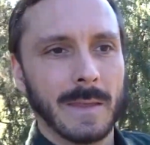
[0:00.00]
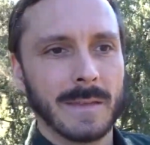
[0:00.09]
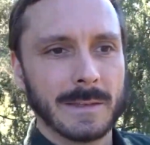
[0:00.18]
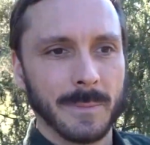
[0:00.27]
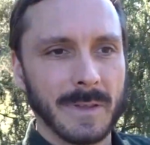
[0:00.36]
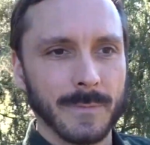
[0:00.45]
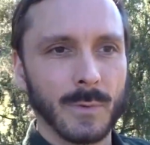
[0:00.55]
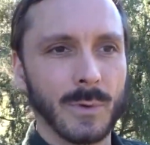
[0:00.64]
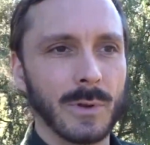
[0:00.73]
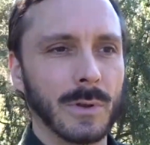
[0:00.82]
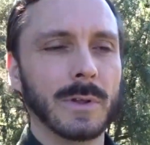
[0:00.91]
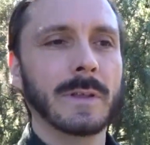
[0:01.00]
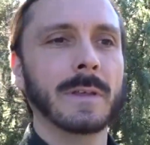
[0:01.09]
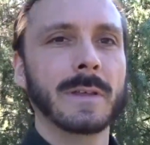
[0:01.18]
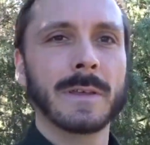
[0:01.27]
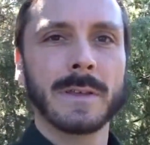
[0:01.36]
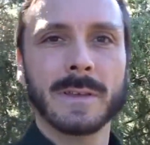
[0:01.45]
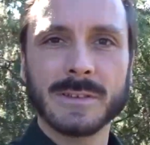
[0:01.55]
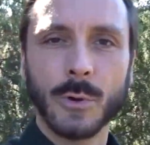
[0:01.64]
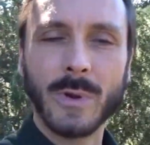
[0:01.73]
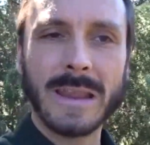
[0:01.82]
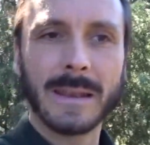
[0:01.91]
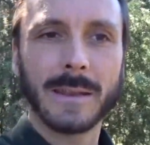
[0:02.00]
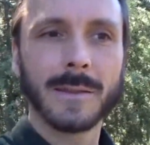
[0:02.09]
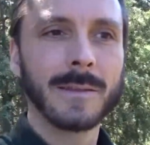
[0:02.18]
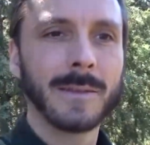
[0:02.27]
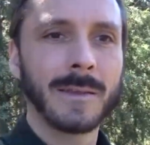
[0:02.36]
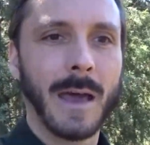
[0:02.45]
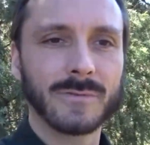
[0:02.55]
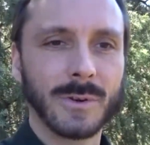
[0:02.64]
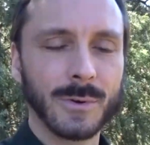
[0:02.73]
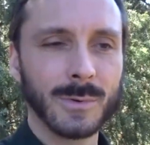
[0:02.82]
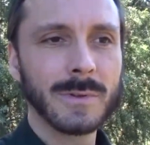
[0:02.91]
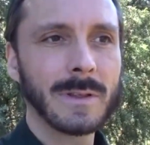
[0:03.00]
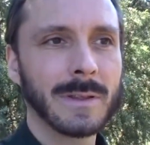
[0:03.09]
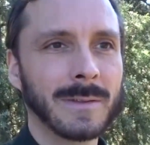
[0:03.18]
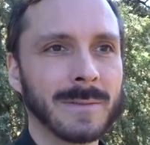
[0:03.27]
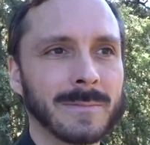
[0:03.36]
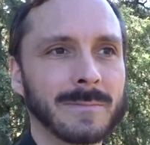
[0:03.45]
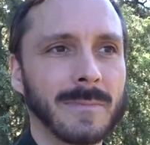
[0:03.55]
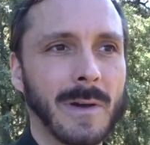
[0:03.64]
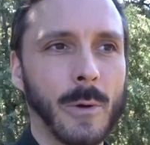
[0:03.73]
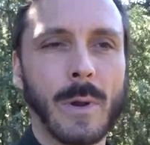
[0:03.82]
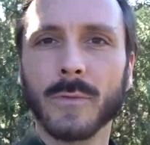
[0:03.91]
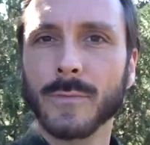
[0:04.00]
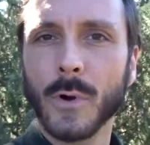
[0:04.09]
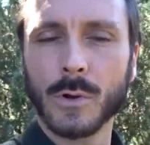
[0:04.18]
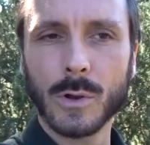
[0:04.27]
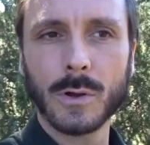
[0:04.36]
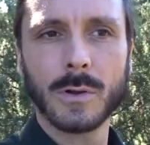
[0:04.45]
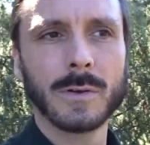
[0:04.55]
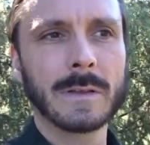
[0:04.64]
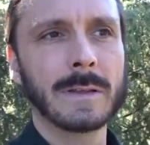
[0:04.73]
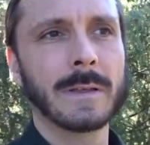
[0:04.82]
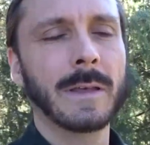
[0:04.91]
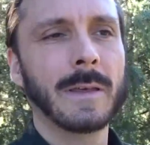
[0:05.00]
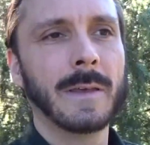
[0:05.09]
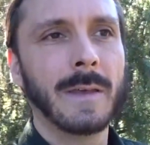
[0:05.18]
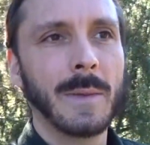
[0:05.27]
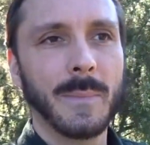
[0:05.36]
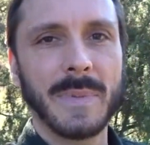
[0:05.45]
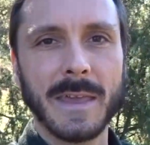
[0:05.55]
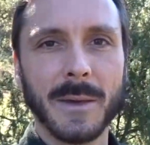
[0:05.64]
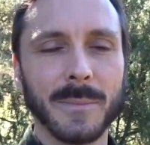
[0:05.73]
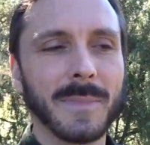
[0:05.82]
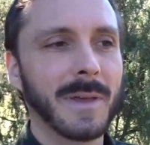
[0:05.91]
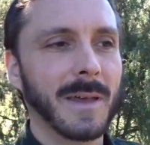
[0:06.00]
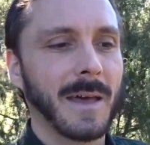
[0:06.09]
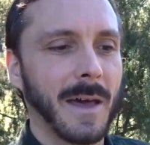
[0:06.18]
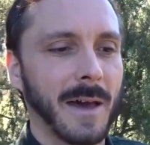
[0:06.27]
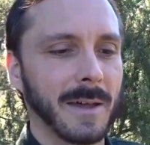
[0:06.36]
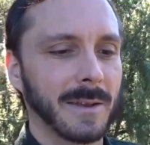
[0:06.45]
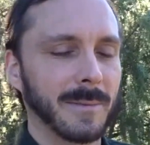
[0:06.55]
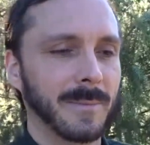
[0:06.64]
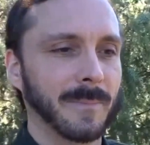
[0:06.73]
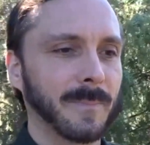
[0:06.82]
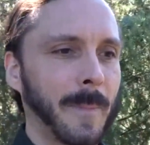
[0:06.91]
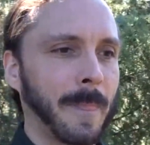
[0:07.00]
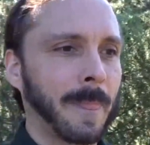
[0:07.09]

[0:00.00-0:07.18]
It's a peaceful, serene afternoon, around 4 o'clock p.m. And